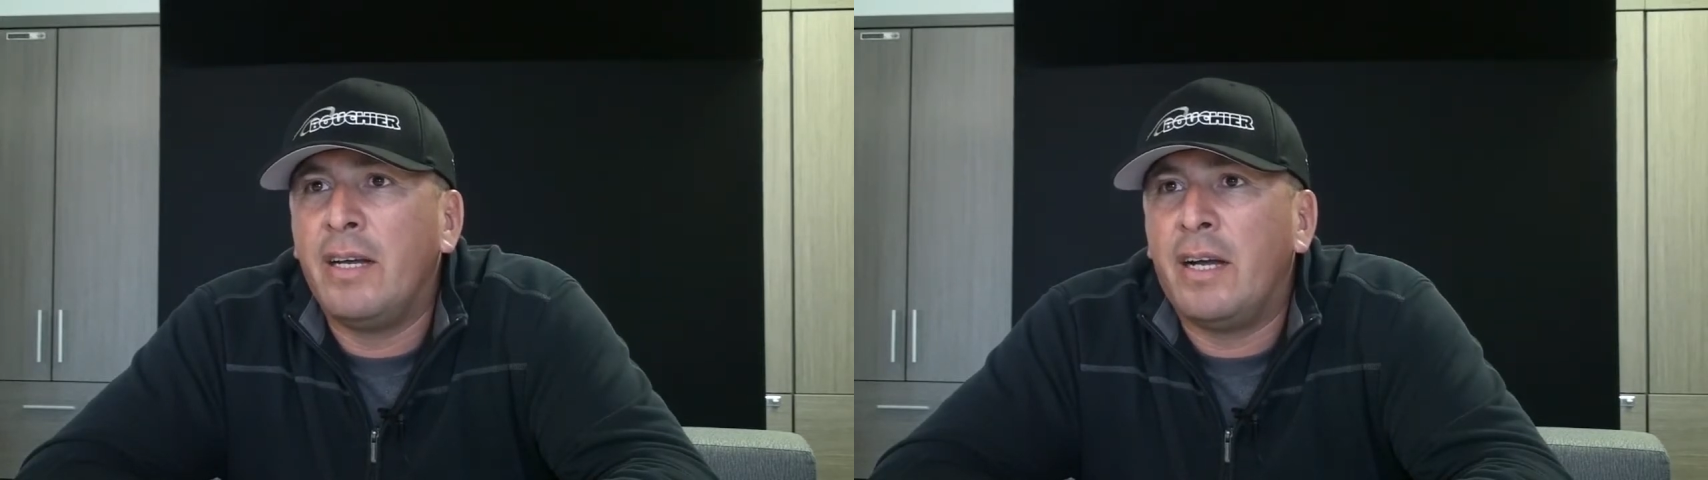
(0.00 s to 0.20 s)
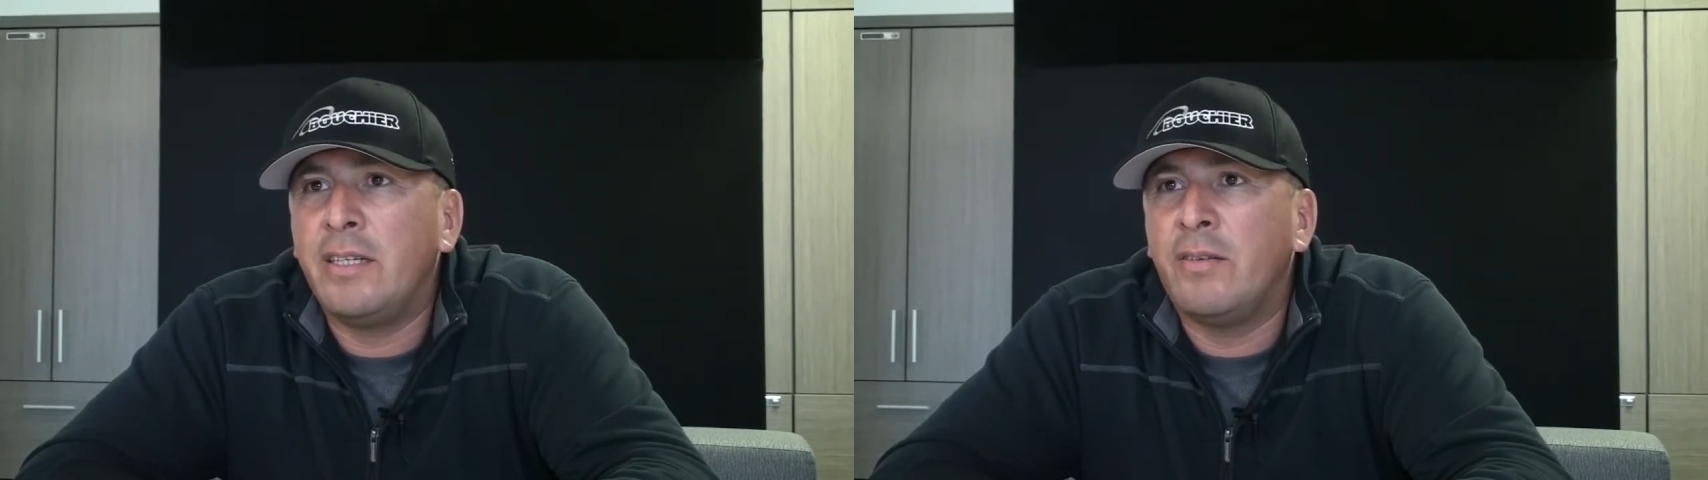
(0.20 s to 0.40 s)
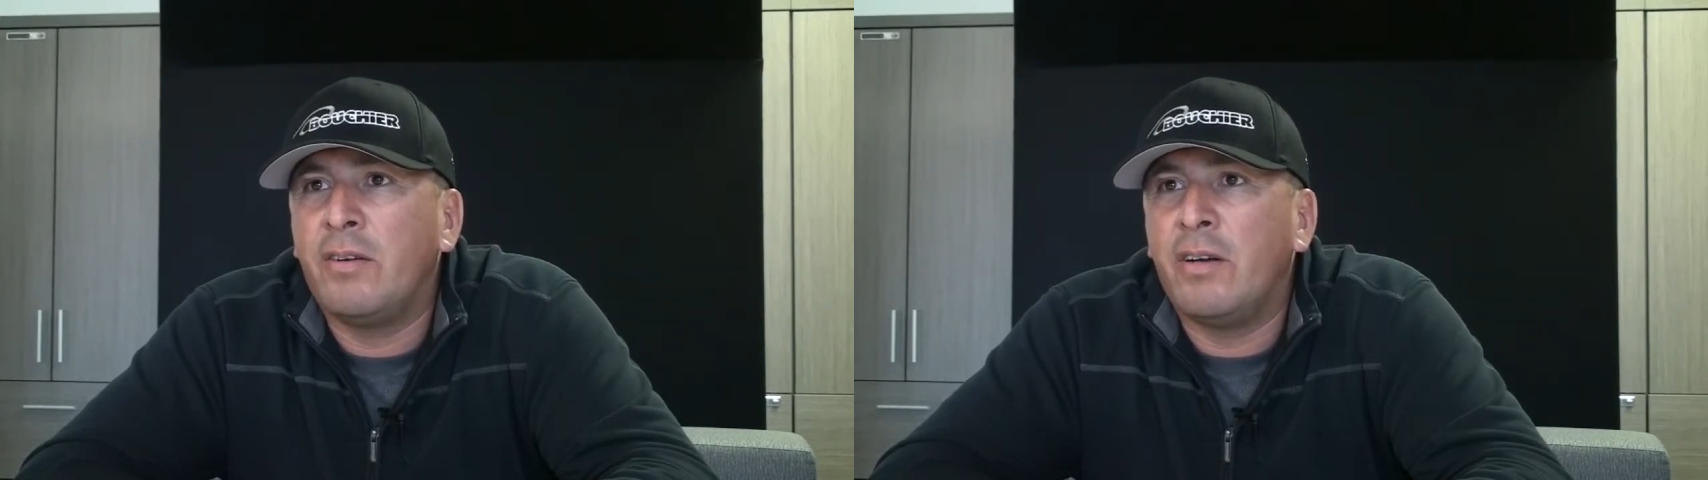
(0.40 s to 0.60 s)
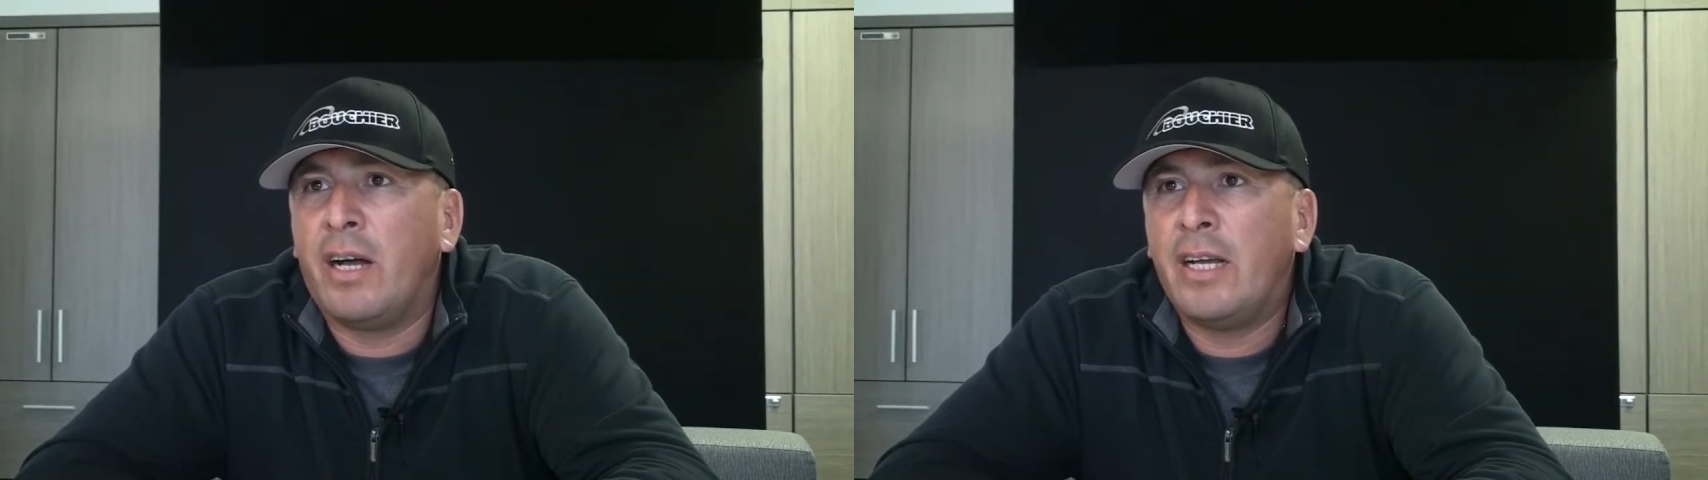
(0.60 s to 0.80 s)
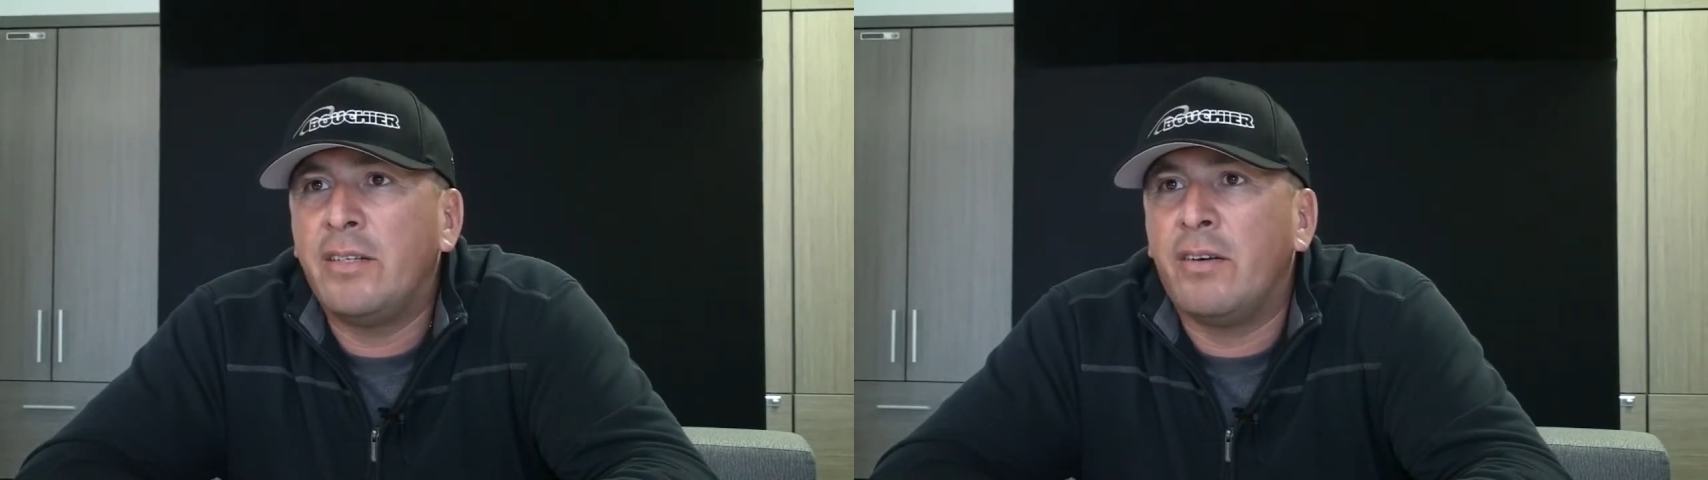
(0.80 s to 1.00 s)
ice door
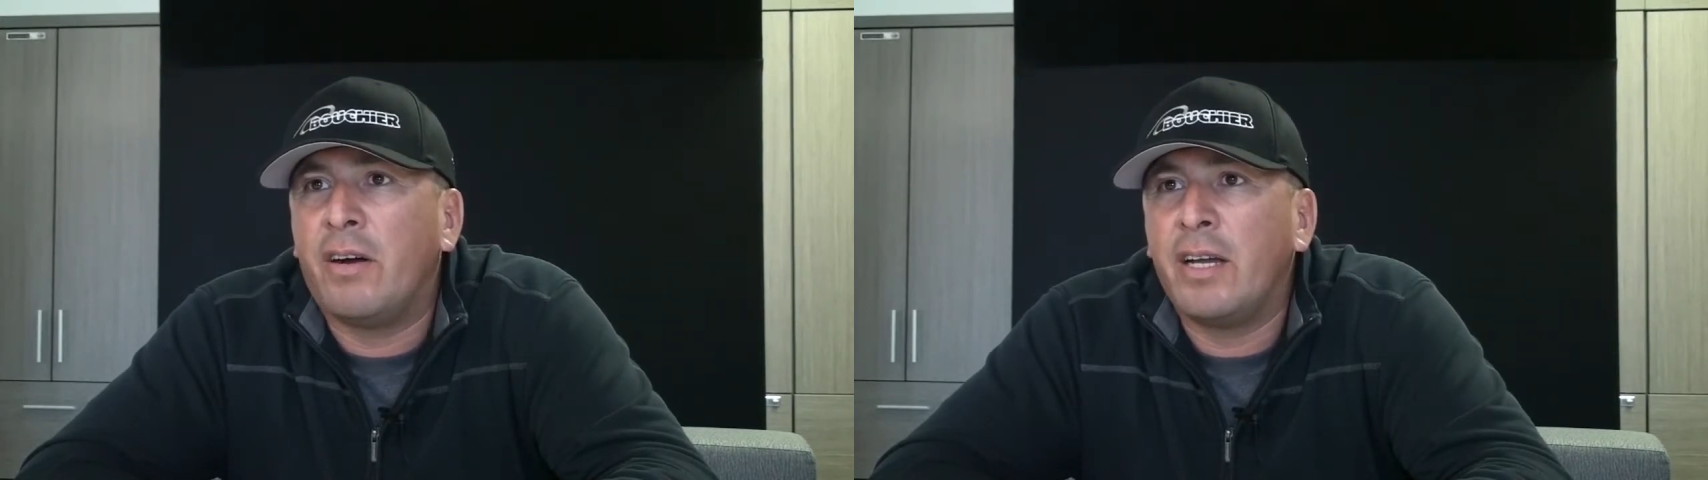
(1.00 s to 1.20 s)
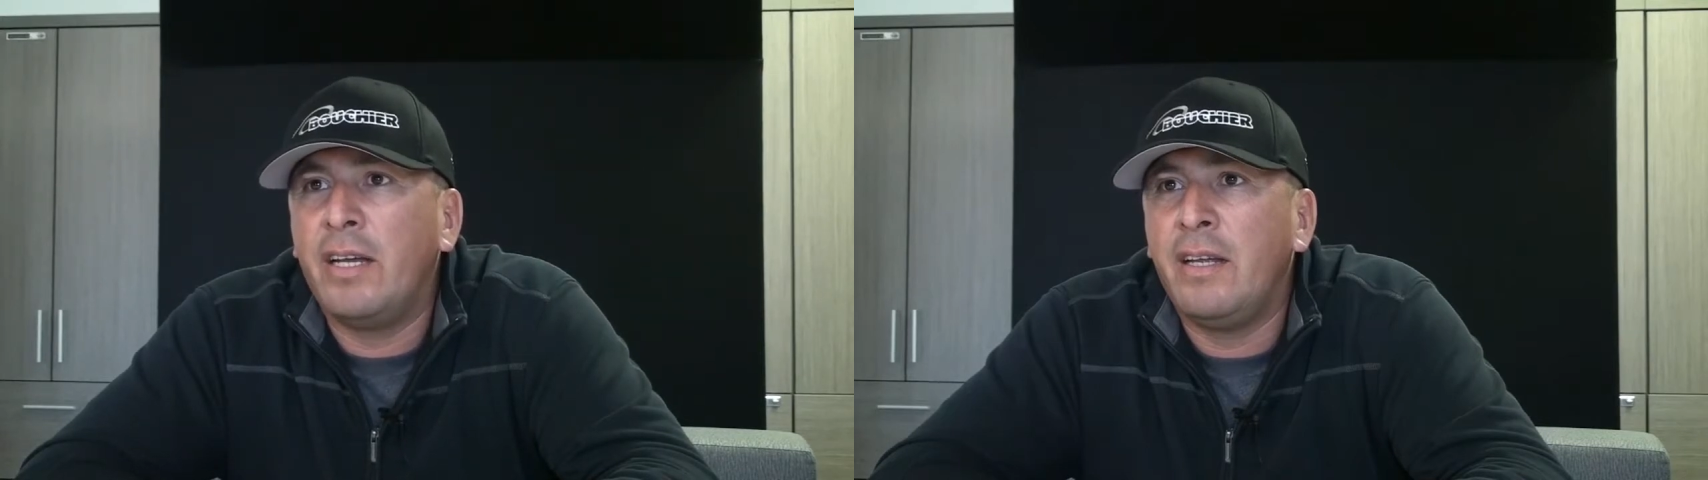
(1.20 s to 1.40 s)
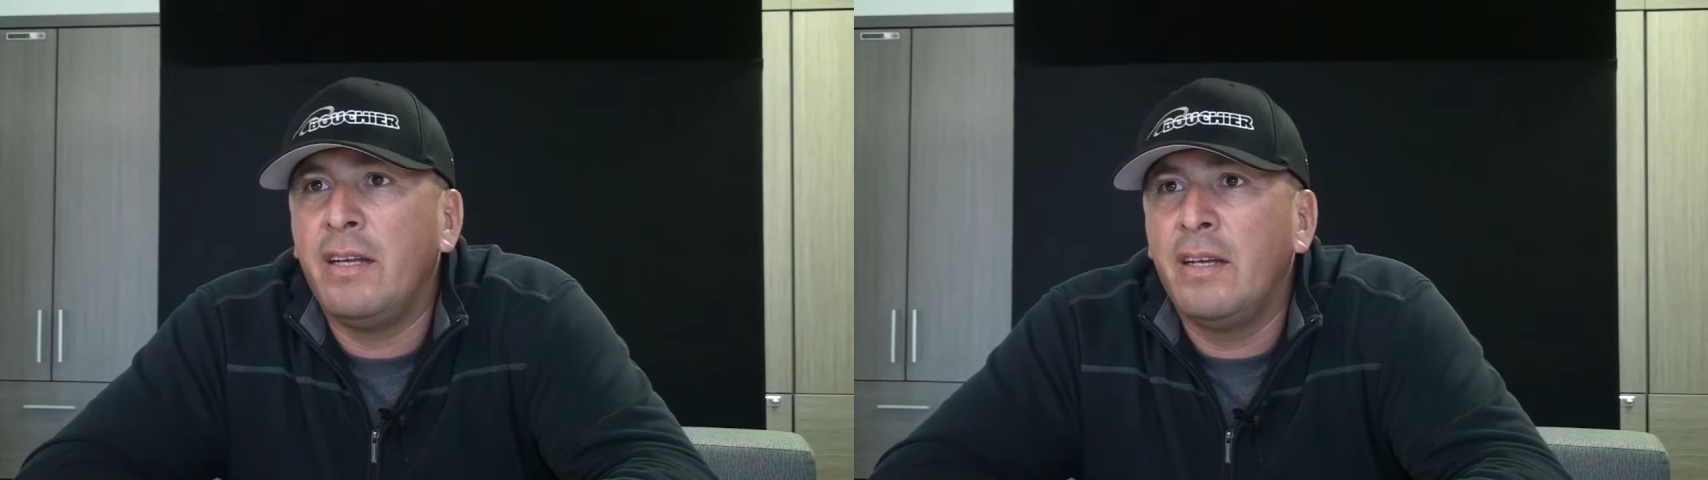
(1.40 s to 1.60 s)
hockey,